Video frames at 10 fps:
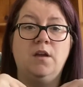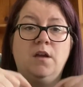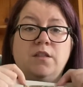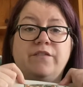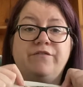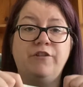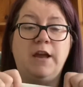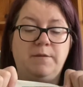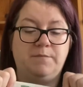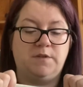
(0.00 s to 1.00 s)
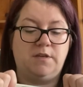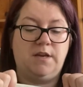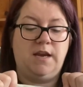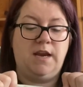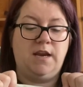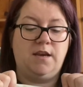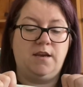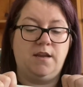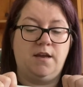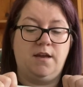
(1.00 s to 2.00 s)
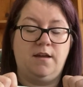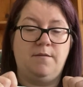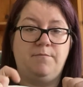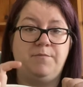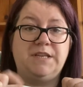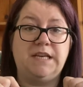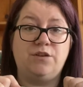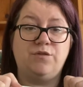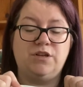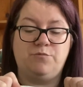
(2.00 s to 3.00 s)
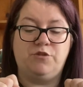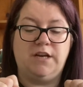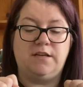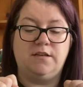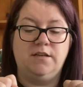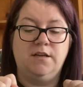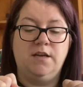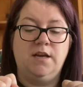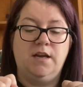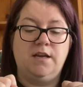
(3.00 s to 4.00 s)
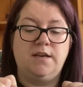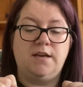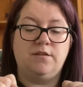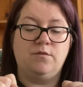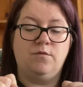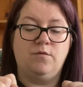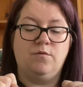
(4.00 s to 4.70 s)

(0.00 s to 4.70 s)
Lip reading: the frames in Petite Treasure Braid. And then I thought,